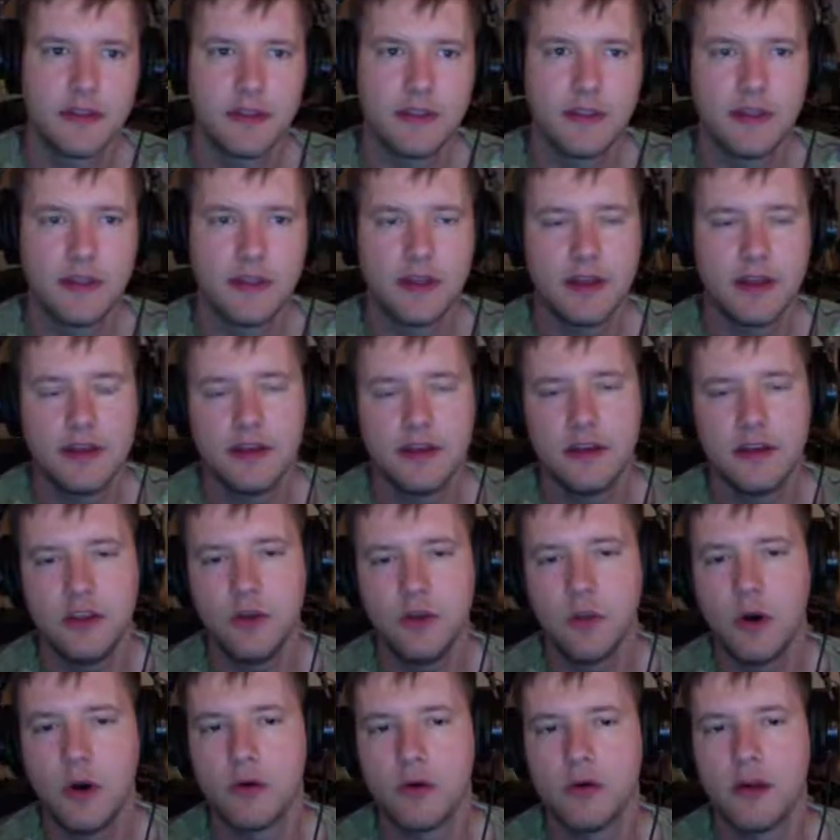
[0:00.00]
then you
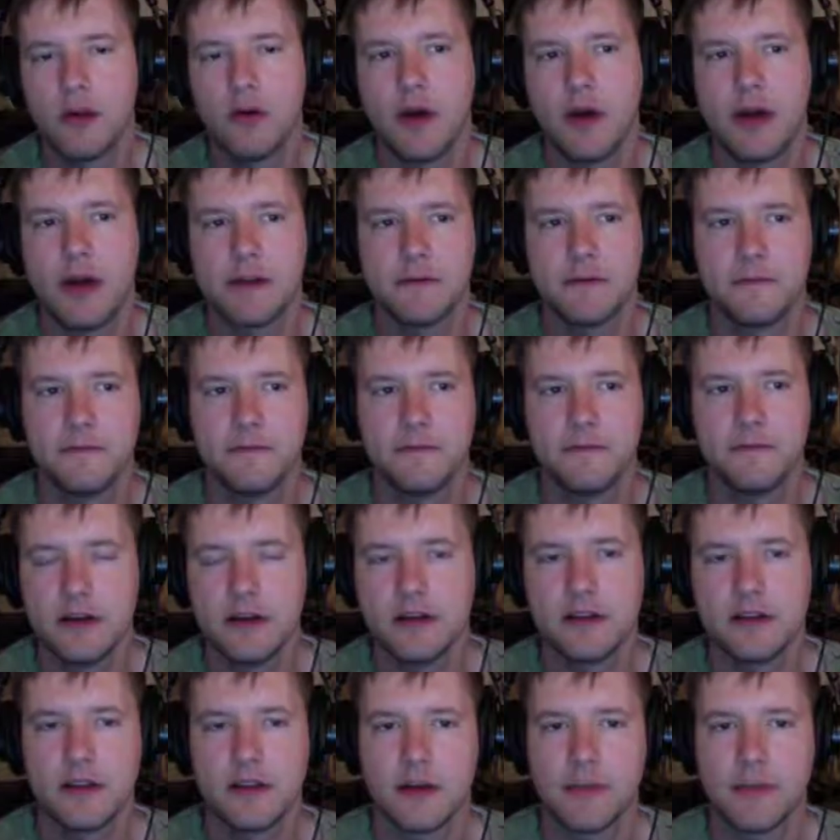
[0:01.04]
won't know how to
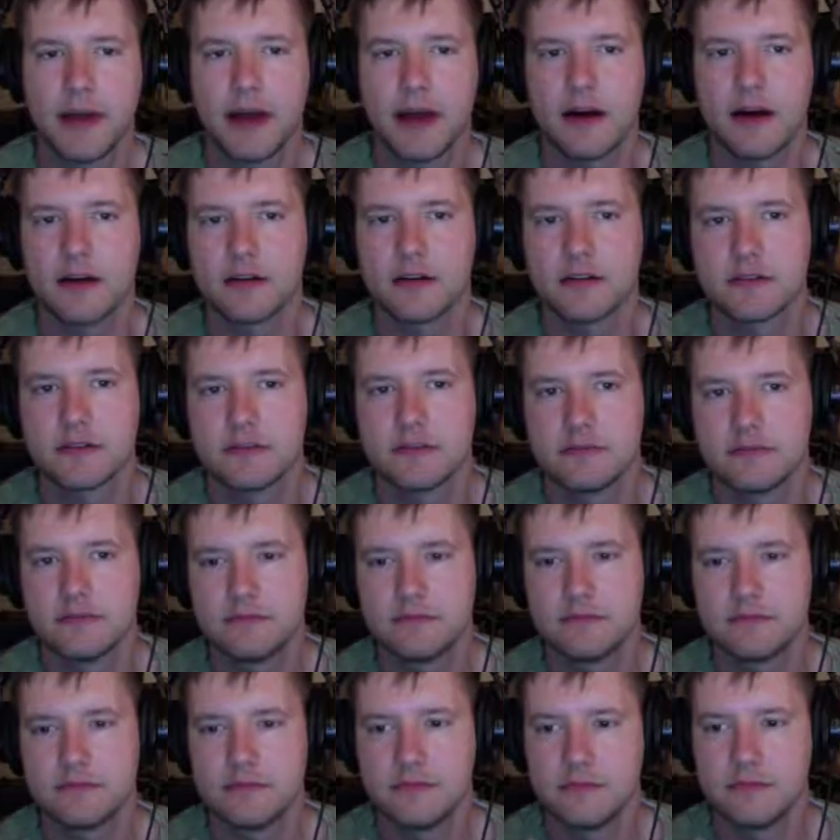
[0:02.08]
feel about
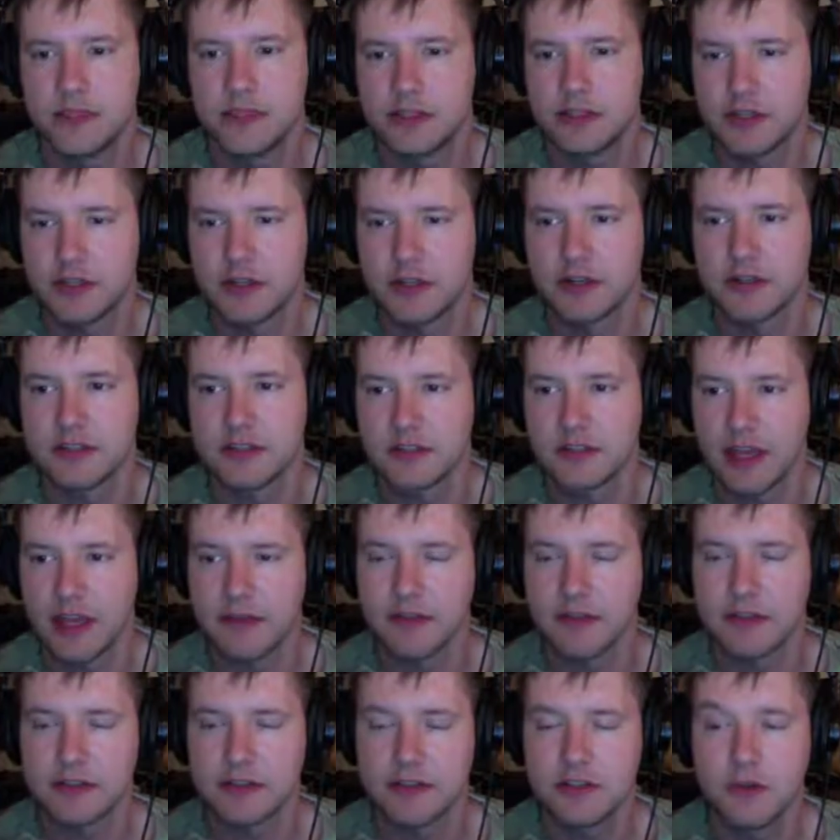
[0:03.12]
this year's
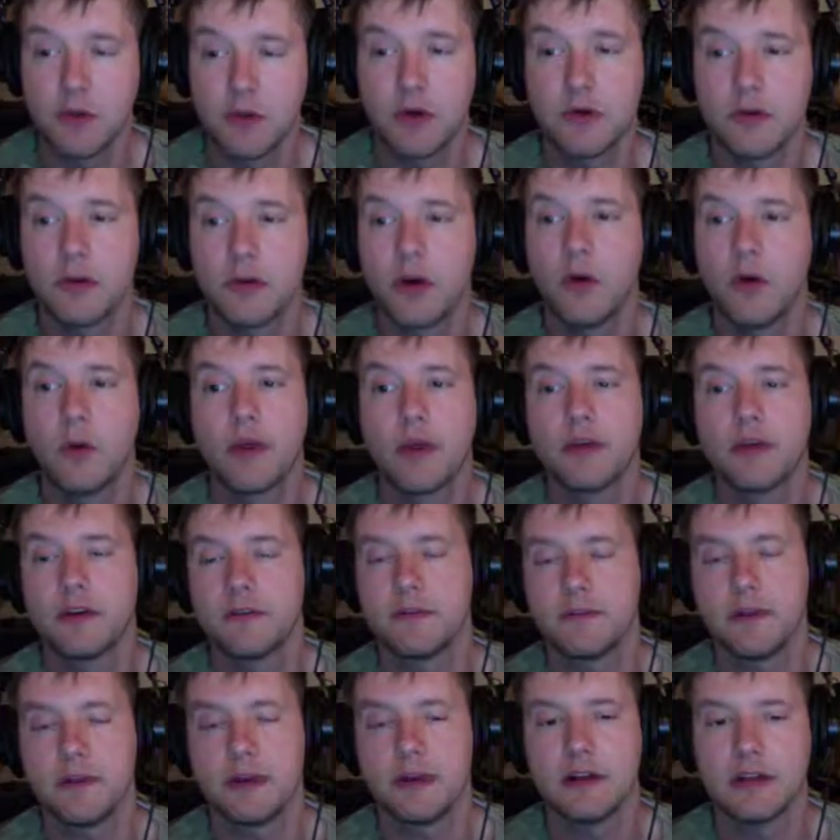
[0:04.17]
savings. You won't know whether to
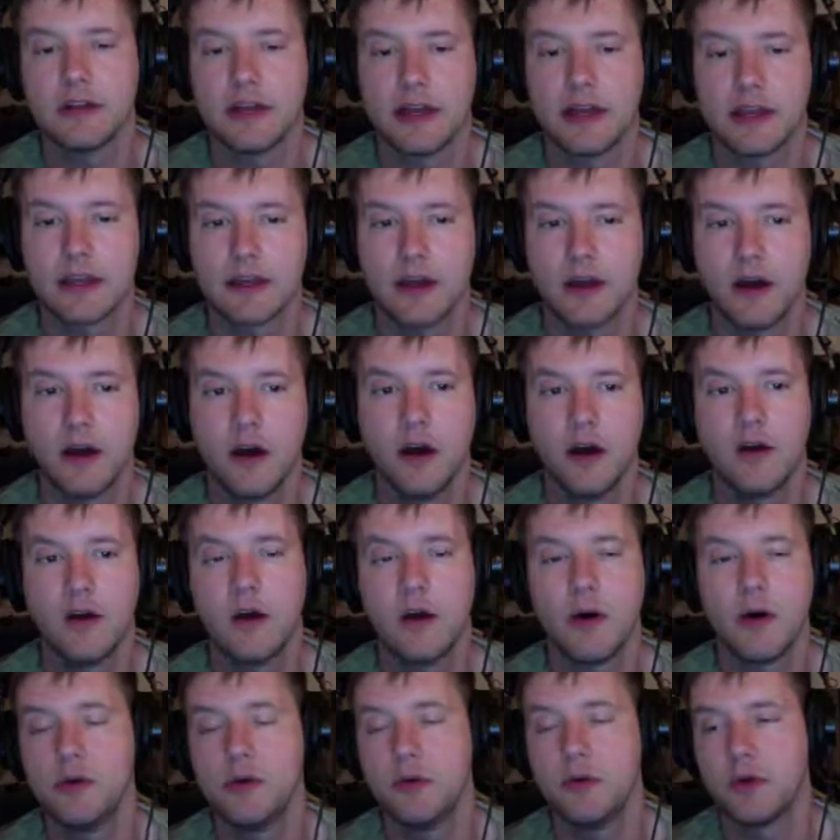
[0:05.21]
feel like, oh,
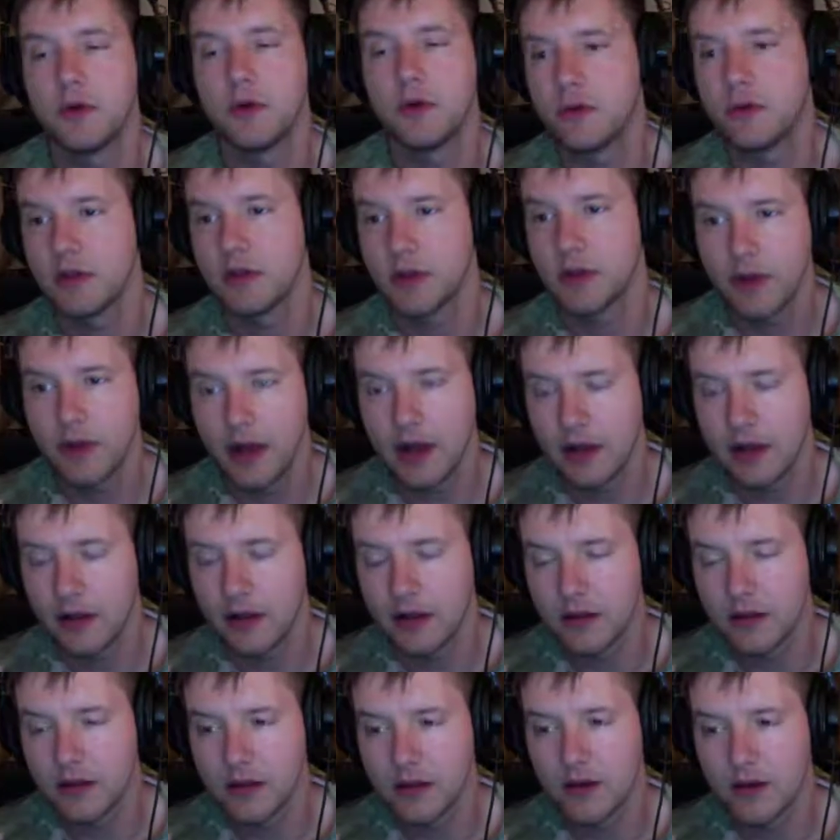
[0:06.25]
I'm doing really
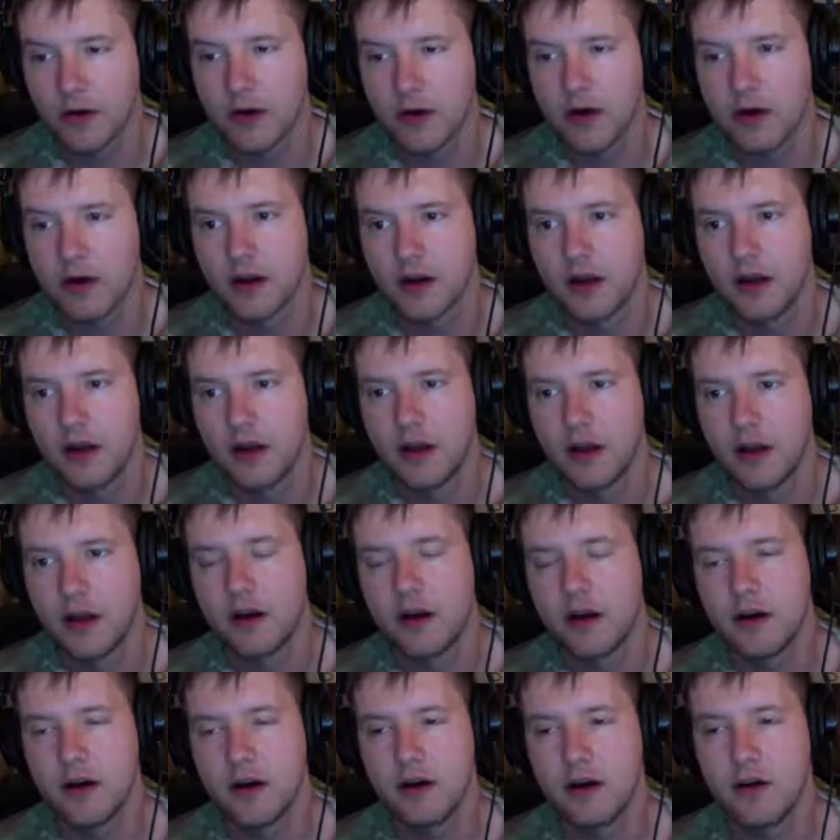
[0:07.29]
well, or,
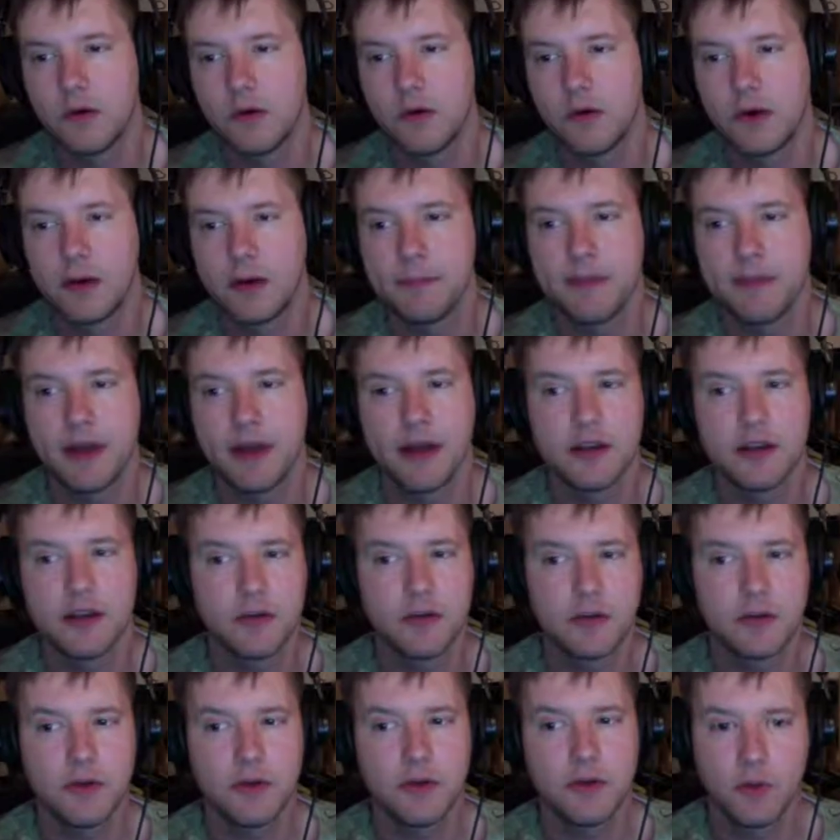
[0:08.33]
oh, I'm not
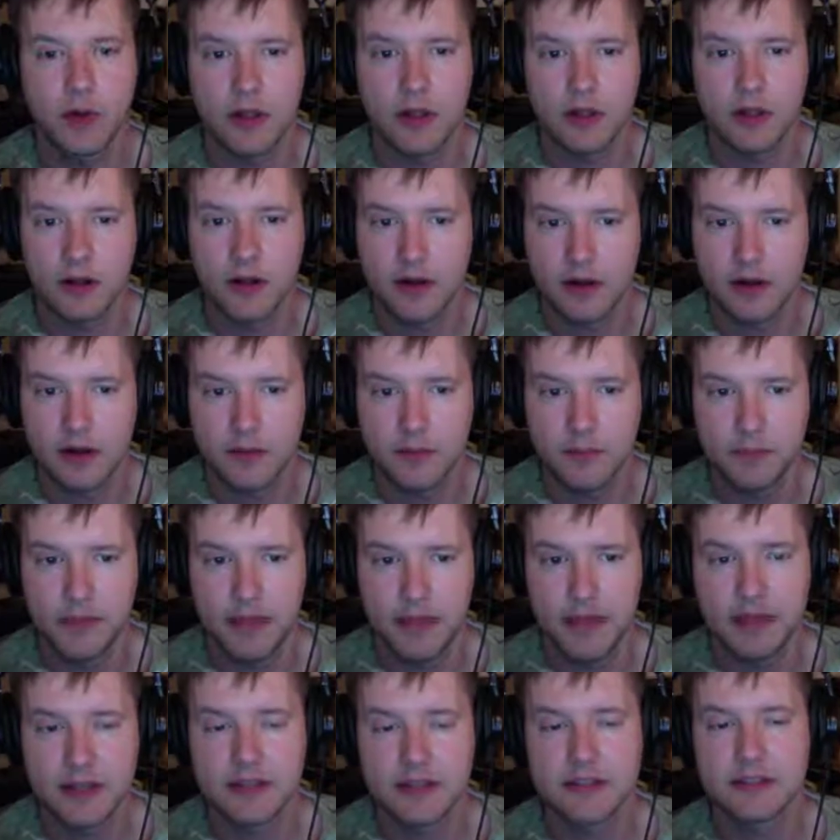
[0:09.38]
doing well at all.
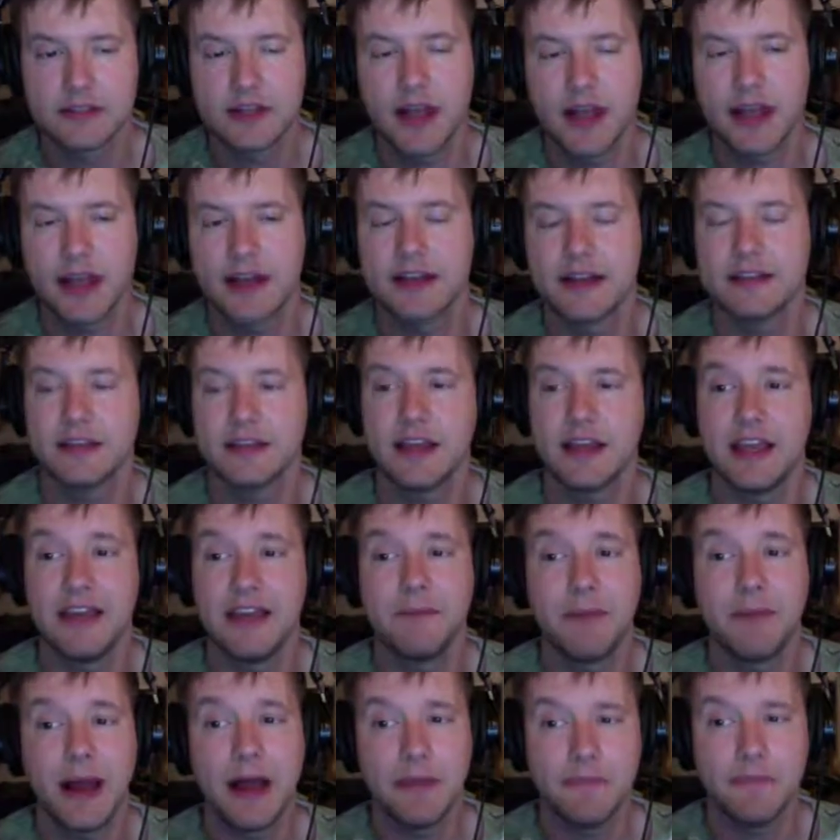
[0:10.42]
Because I gotta say, in
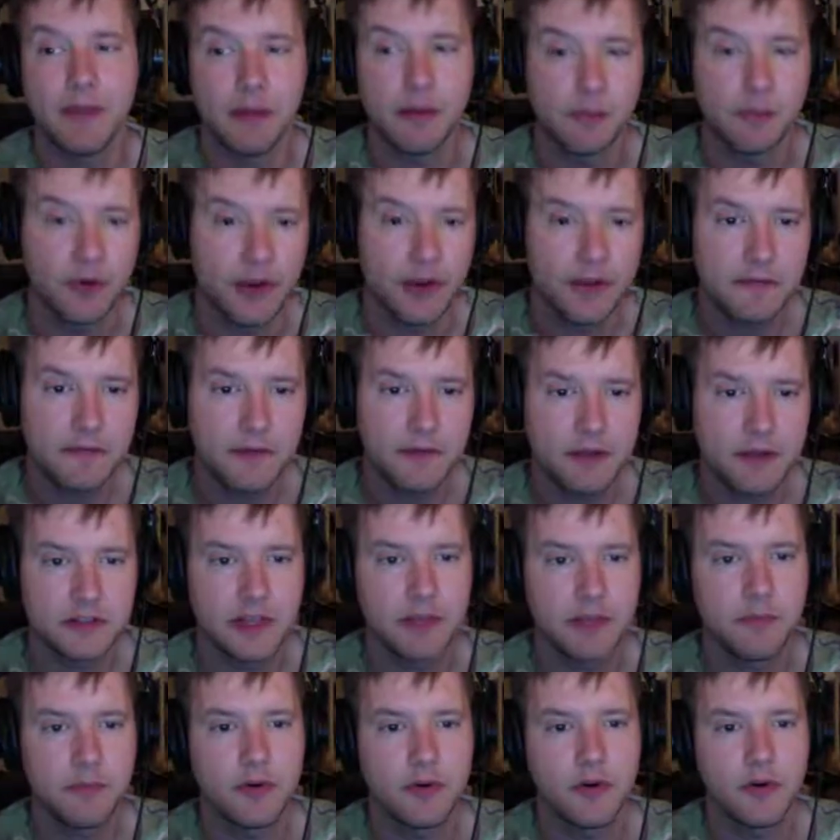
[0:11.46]
my memory, for
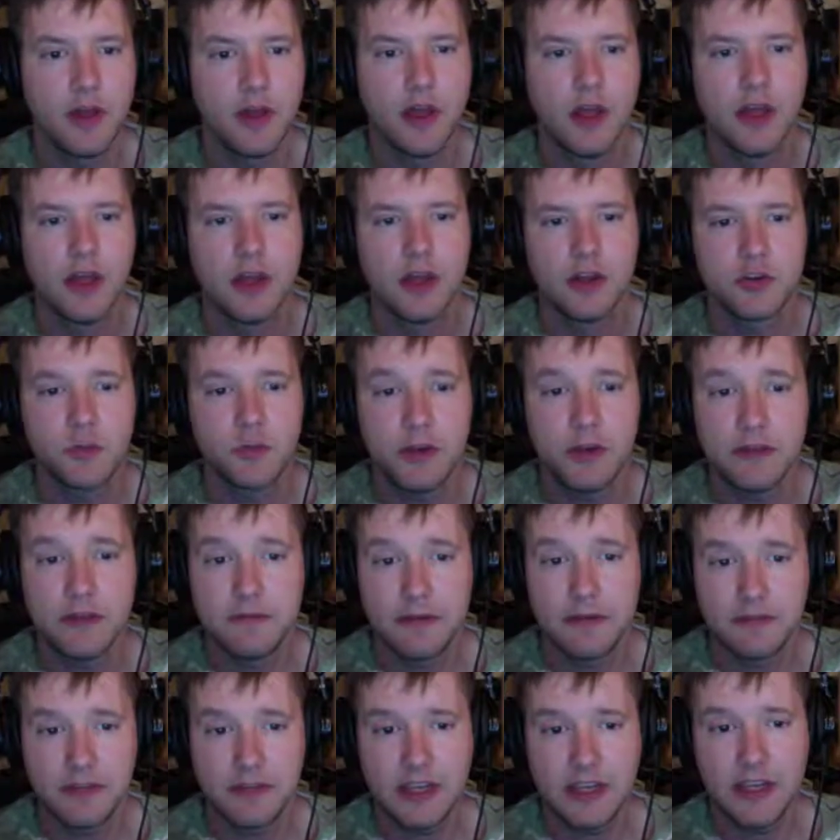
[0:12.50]
example,
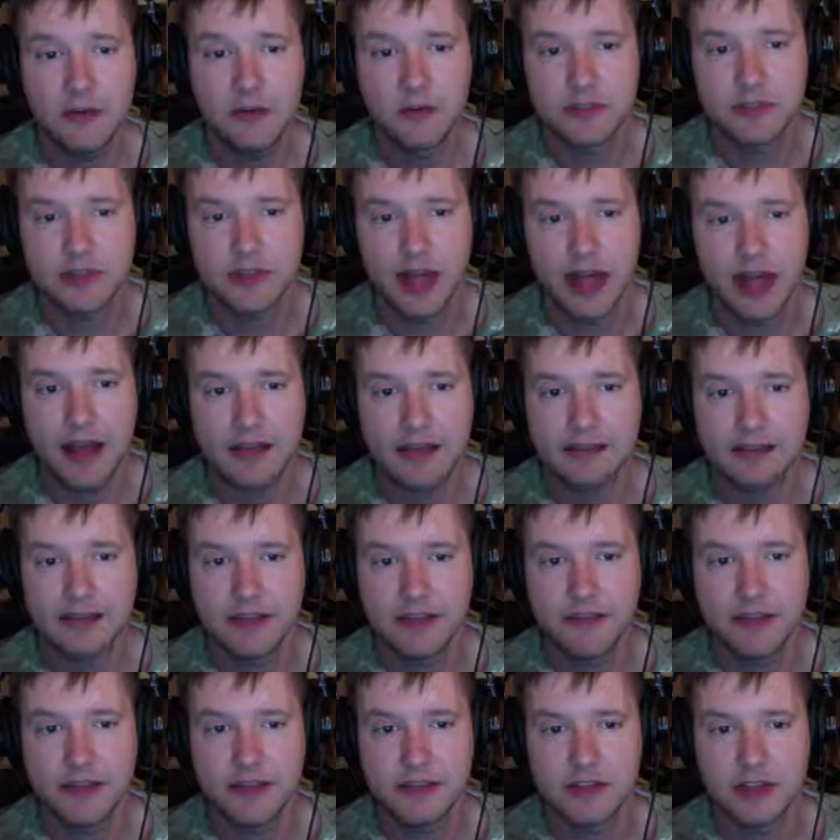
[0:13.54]
2015 was a high
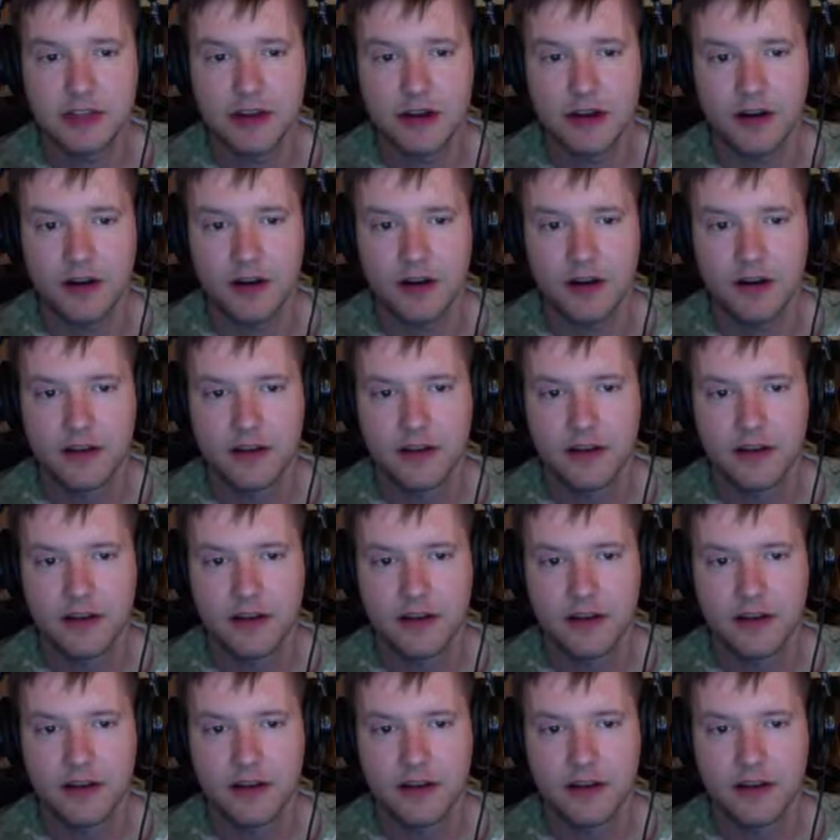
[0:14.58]
savings year.